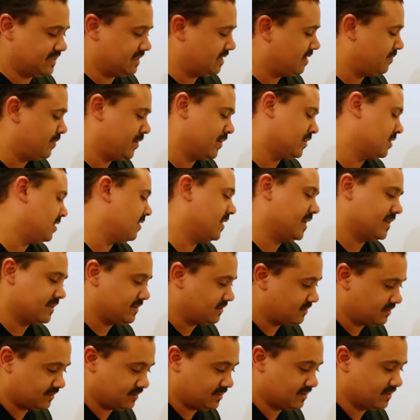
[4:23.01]
I'm not going
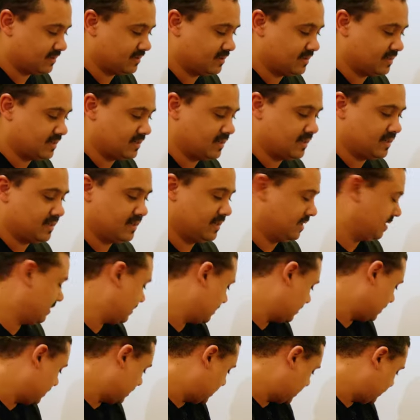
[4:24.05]
to,
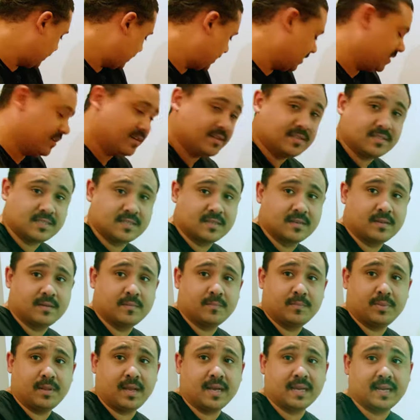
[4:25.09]
let's be honest.
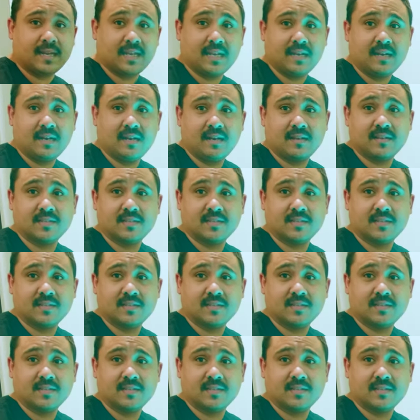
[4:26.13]
Plug it in.